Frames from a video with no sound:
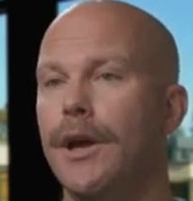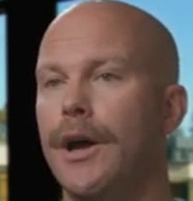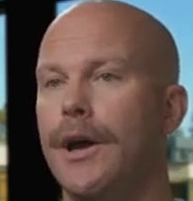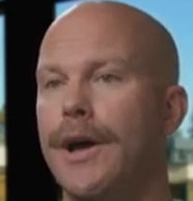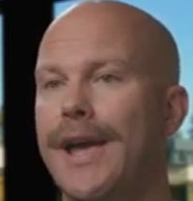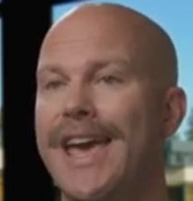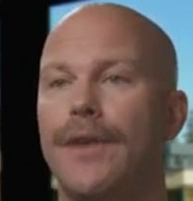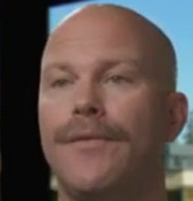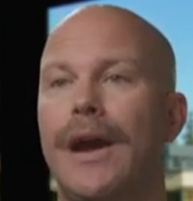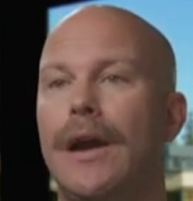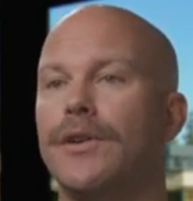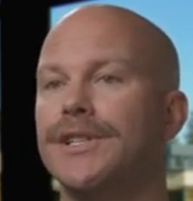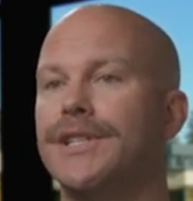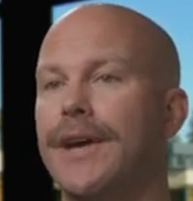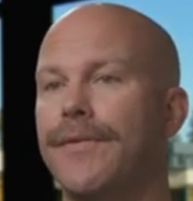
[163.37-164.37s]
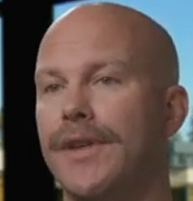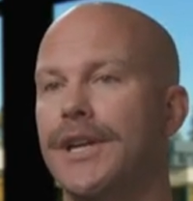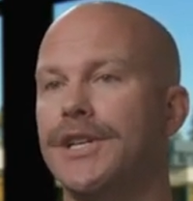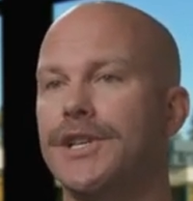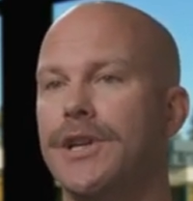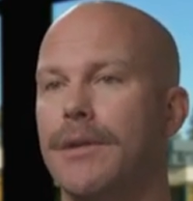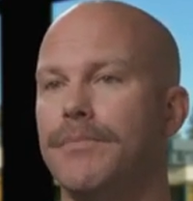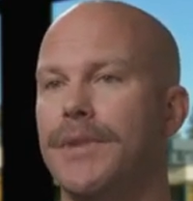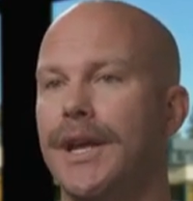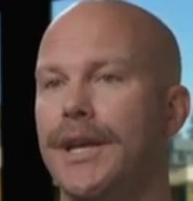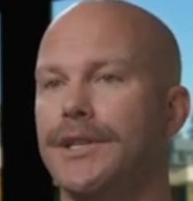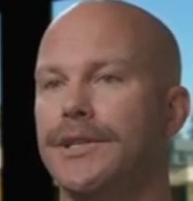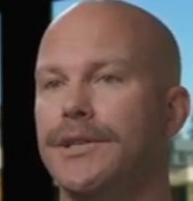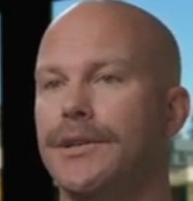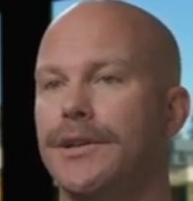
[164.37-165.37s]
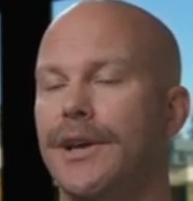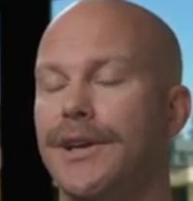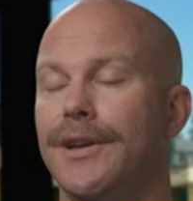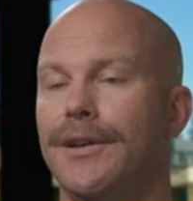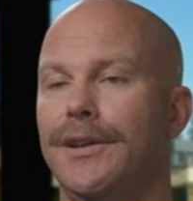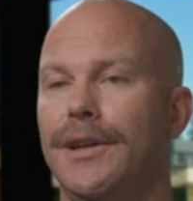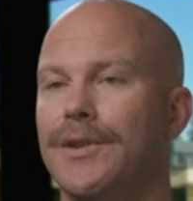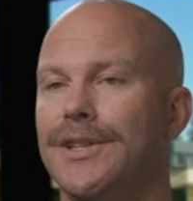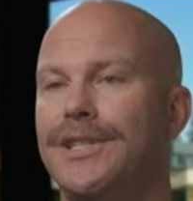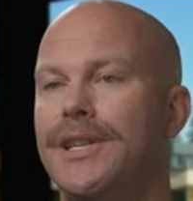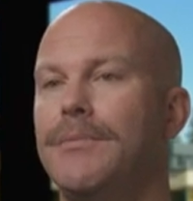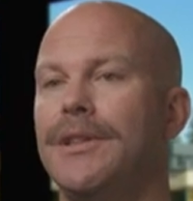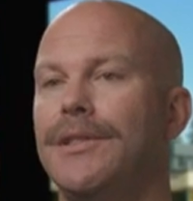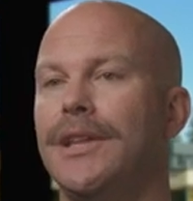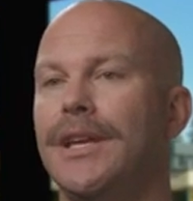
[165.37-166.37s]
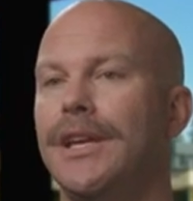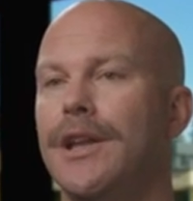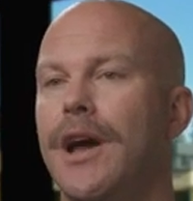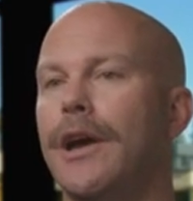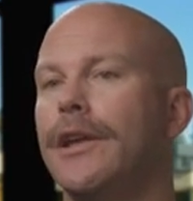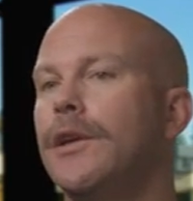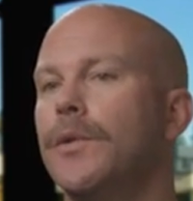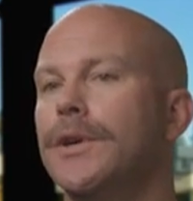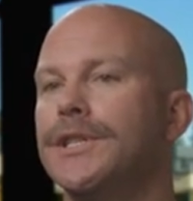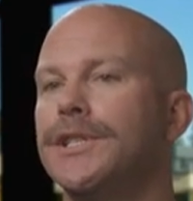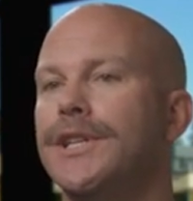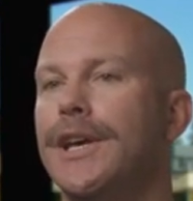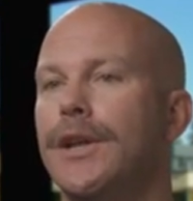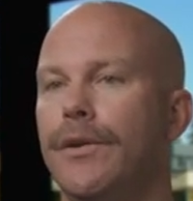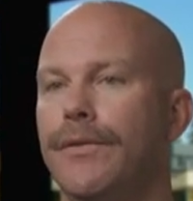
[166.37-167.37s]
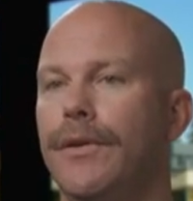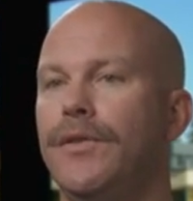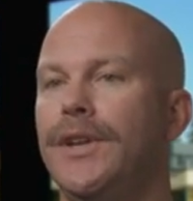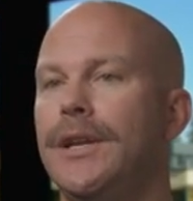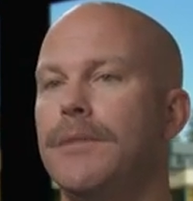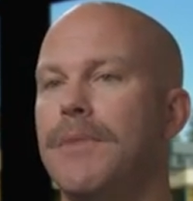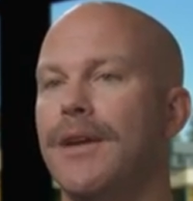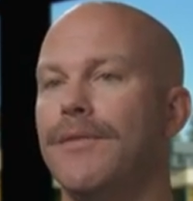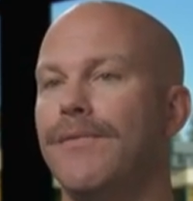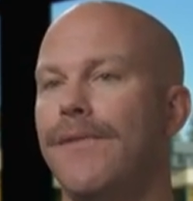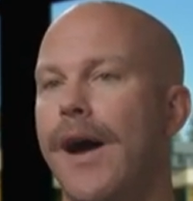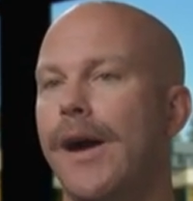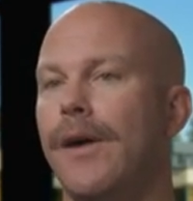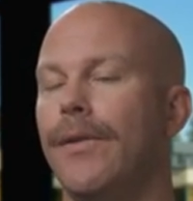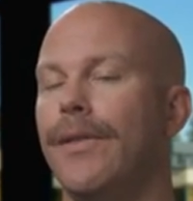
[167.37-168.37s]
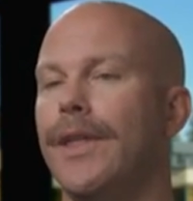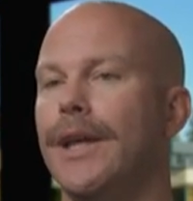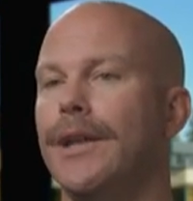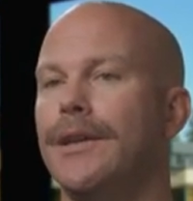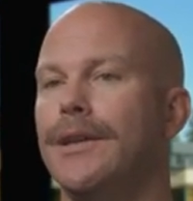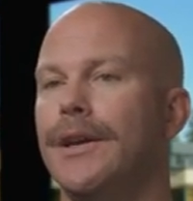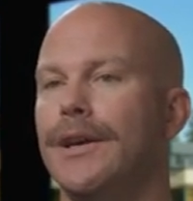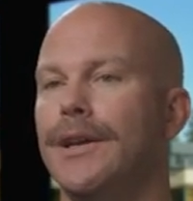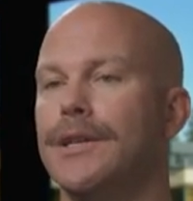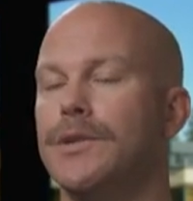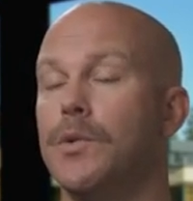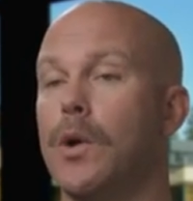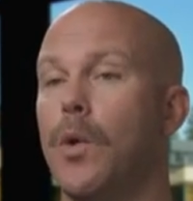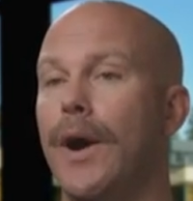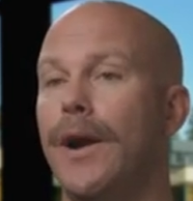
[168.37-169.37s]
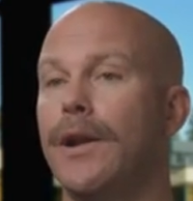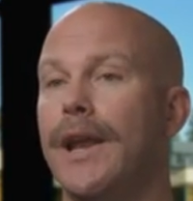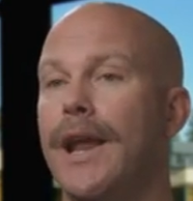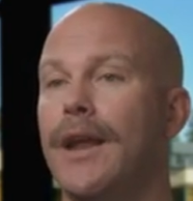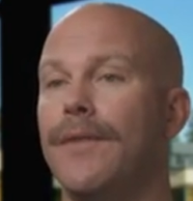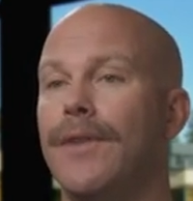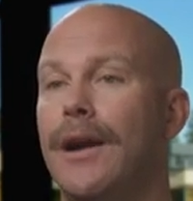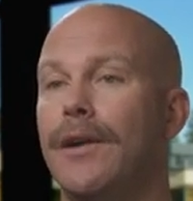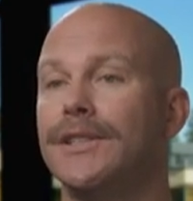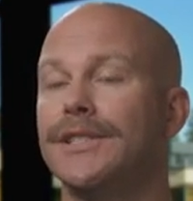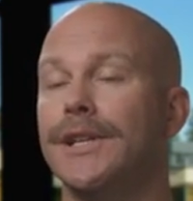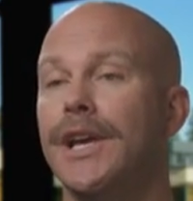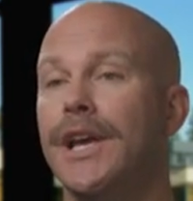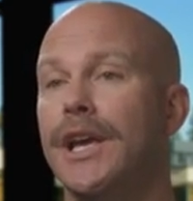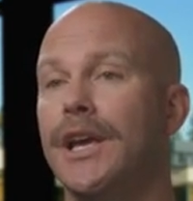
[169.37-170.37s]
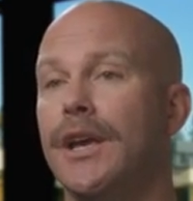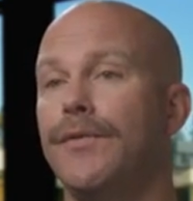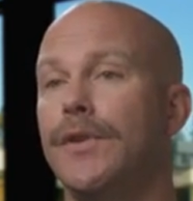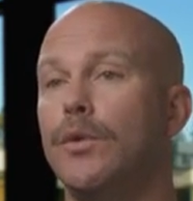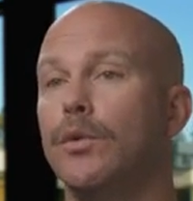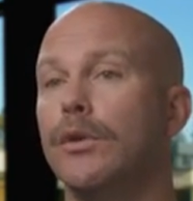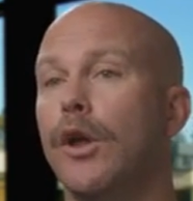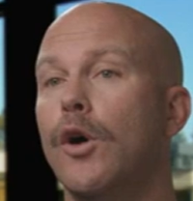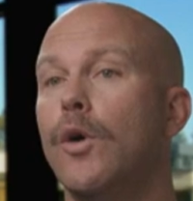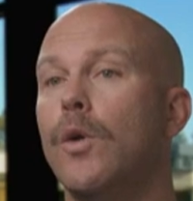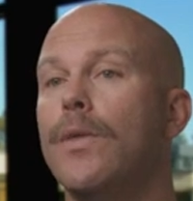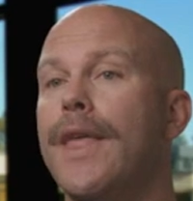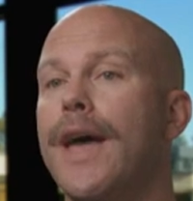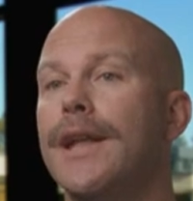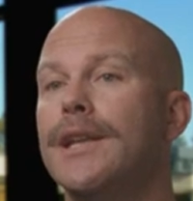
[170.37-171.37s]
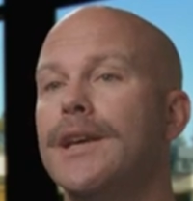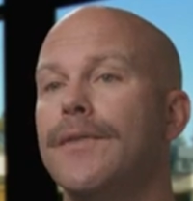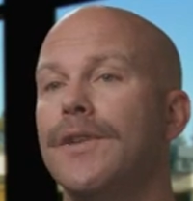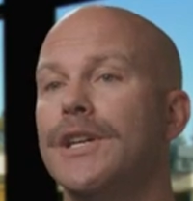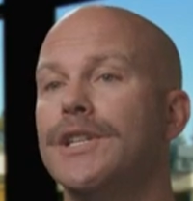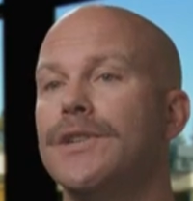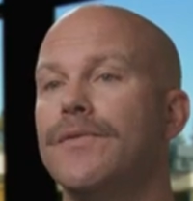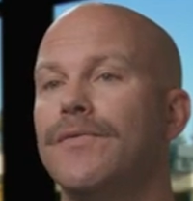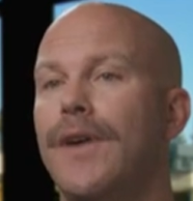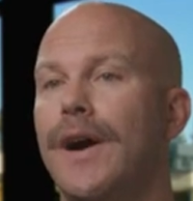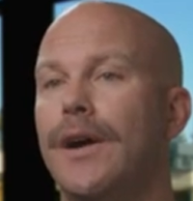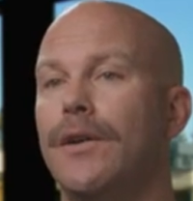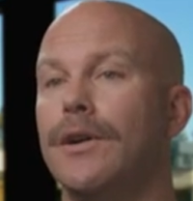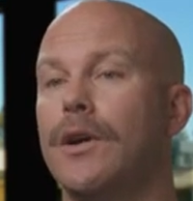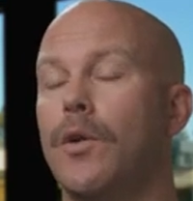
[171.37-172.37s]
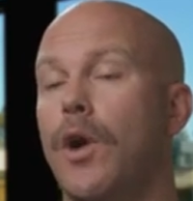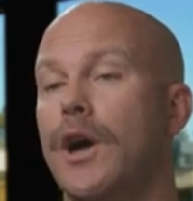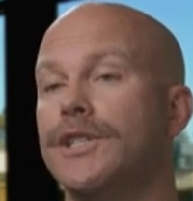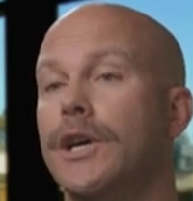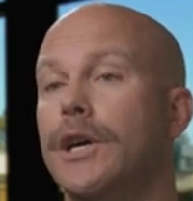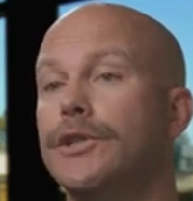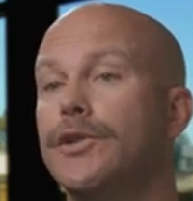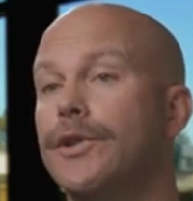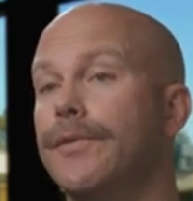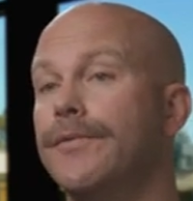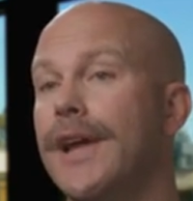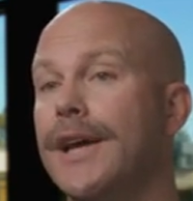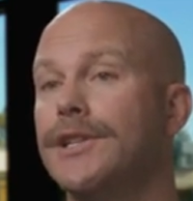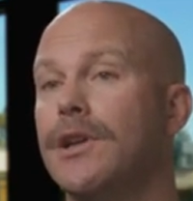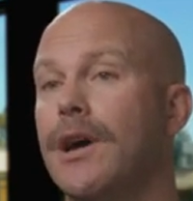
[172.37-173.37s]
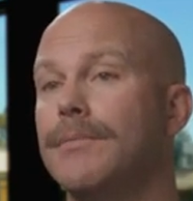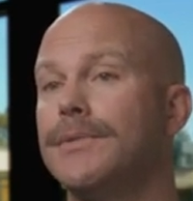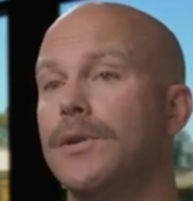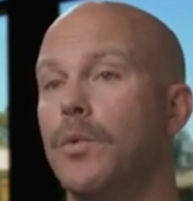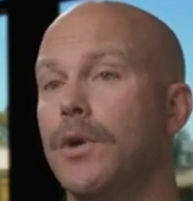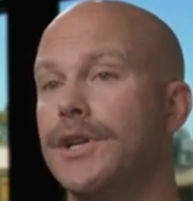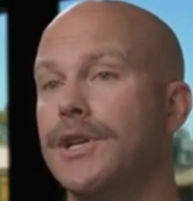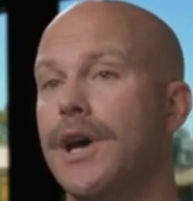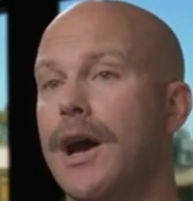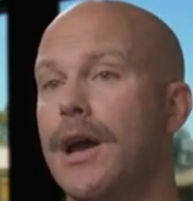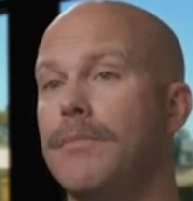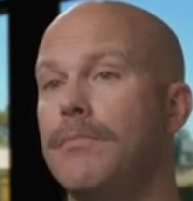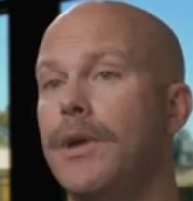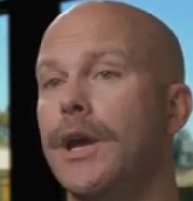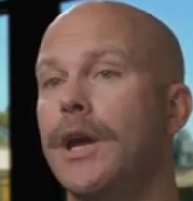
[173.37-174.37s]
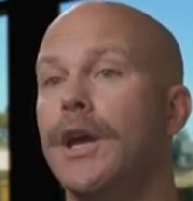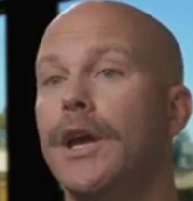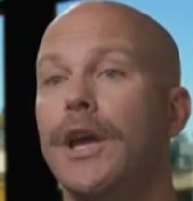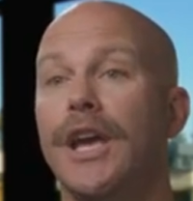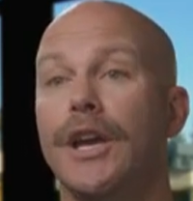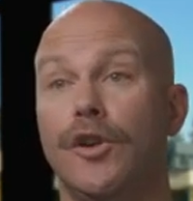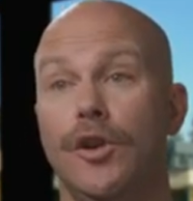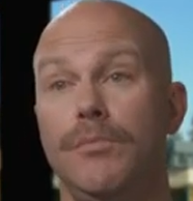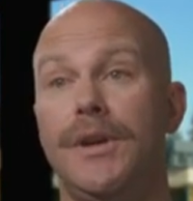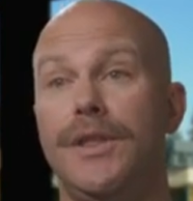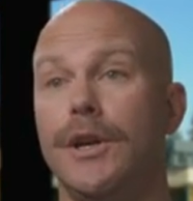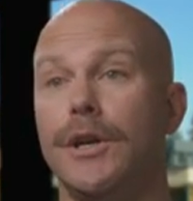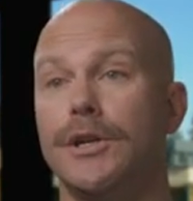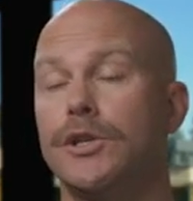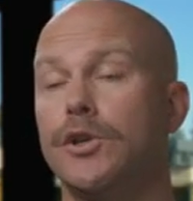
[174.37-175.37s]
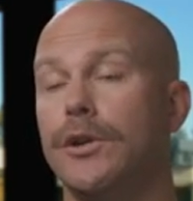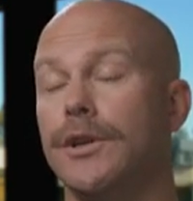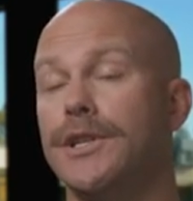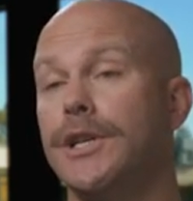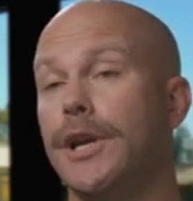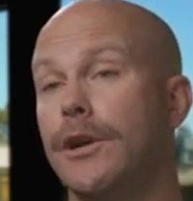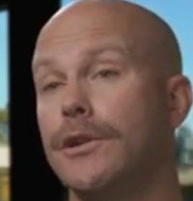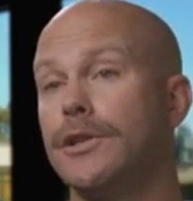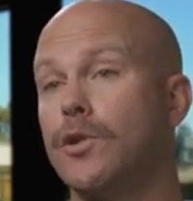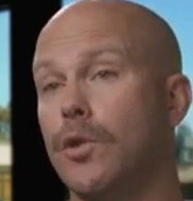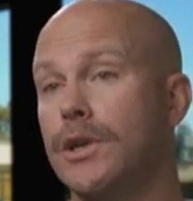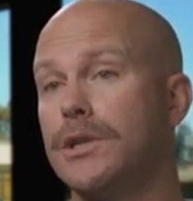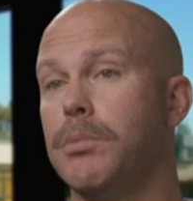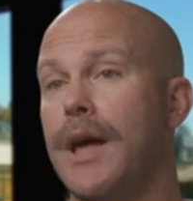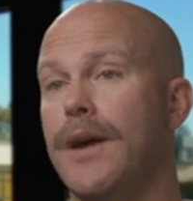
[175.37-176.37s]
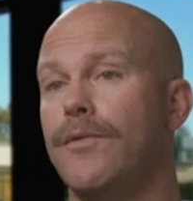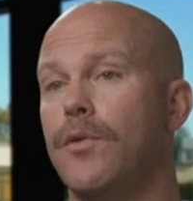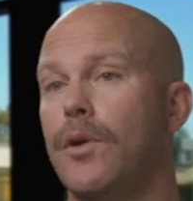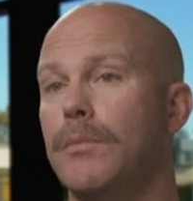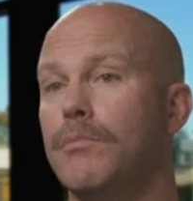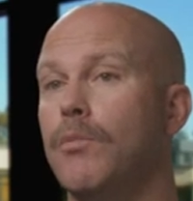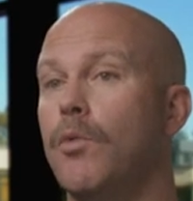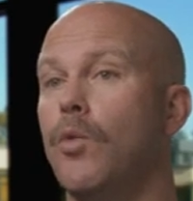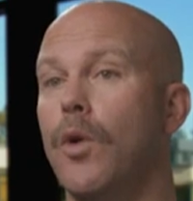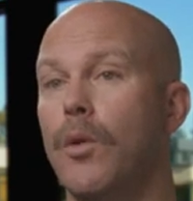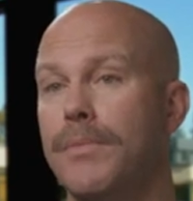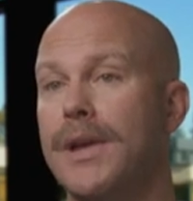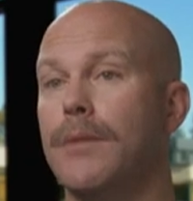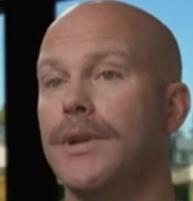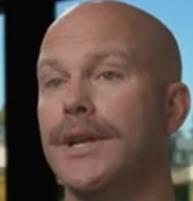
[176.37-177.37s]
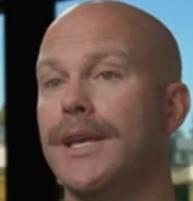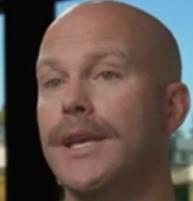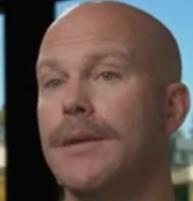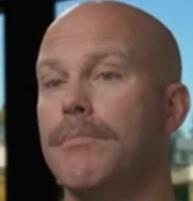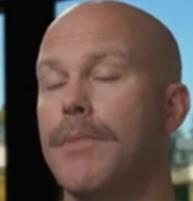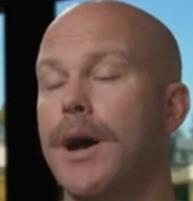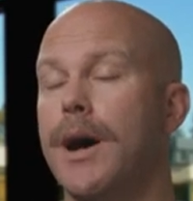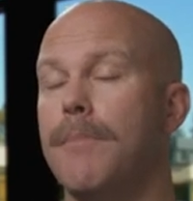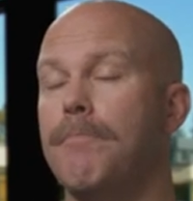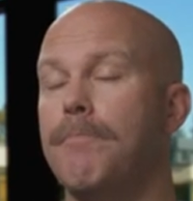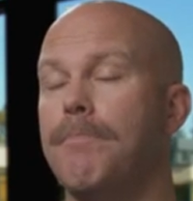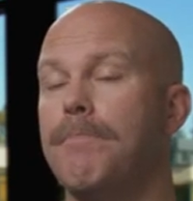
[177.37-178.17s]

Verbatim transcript: Uh, antivirus definition updates, uh, you know, a seemingly innocuous ten or fifteen meg file that uh, is required in antivirus. If you load that definition file across hundreds of desktops at one time, it could be that your sh- shared storage platform won't be able to keep up.